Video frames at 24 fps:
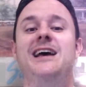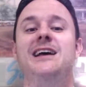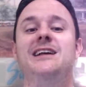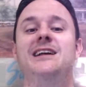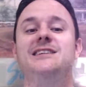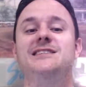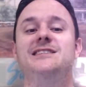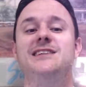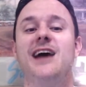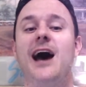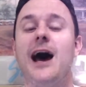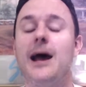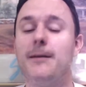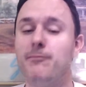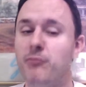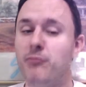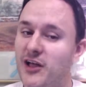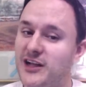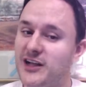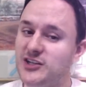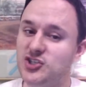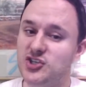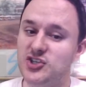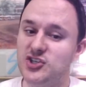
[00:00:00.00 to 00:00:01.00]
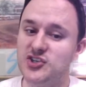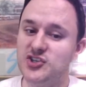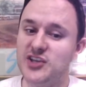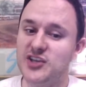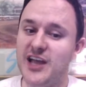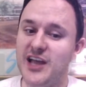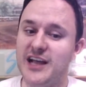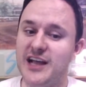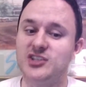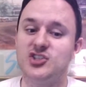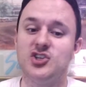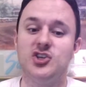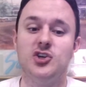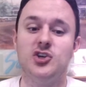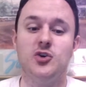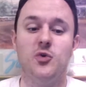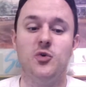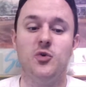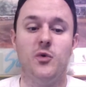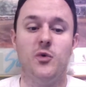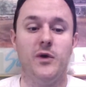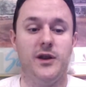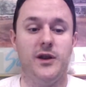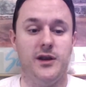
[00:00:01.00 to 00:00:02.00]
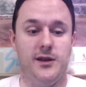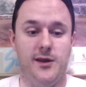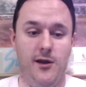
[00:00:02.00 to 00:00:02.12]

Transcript: Todd Pletcher's got 2 in here.